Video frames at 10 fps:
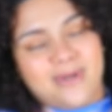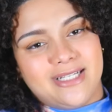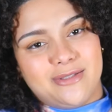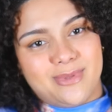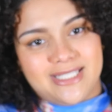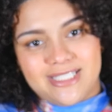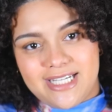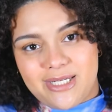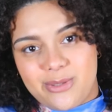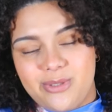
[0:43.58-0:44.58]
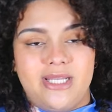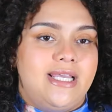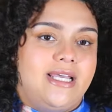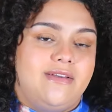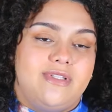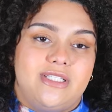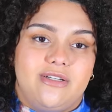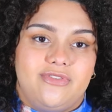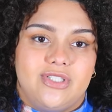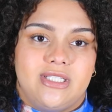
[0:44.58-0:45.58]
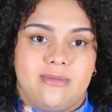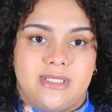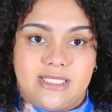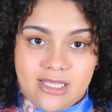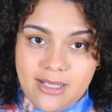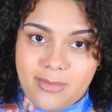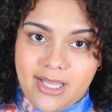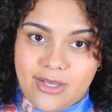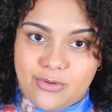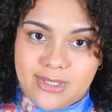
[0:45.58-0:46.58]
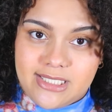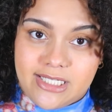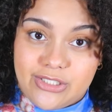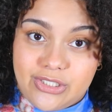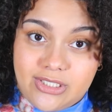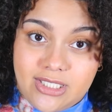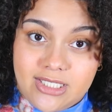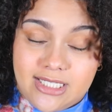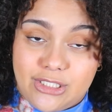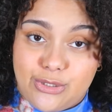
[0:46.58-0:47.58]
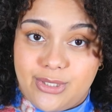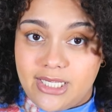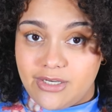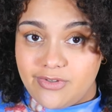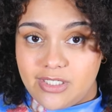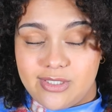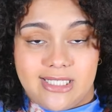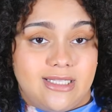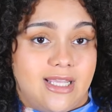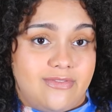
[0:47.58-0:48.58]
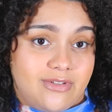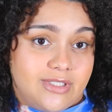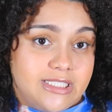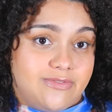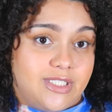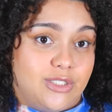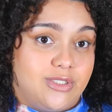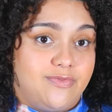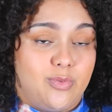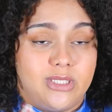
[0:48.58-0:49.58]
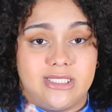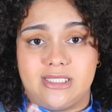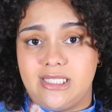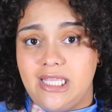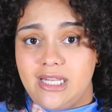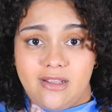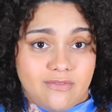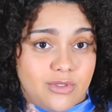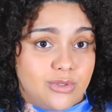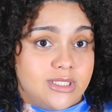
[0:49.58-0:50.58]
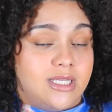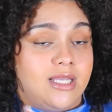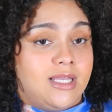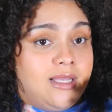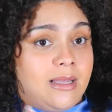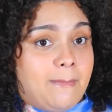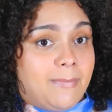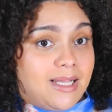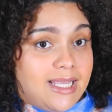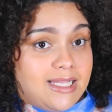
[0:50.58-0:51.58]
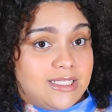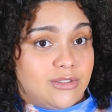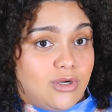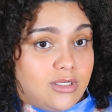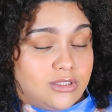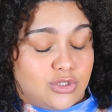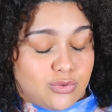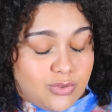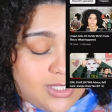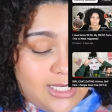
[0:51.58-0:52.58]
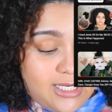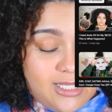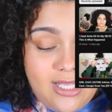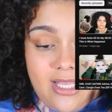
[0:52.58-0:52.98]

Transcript: back to my channel. If this is your first time seeing me, I go by Zangie Does. I do hair videos and life advice videos. If you want to see any of those, playlists are on the screen.